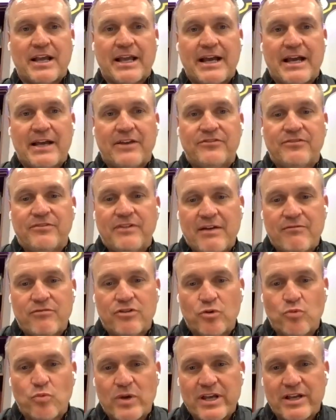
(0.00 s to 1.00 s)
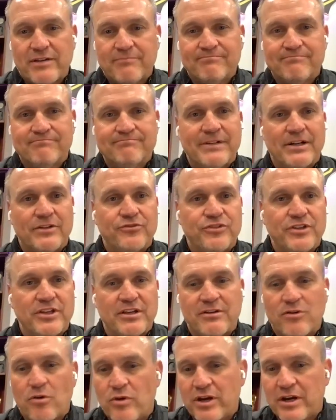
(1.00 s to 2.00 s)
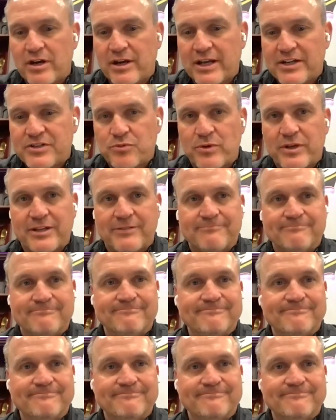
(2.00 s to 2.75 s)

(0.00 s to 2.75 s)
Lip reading: guys. Have a good week. Okay. I'll see you going into next week.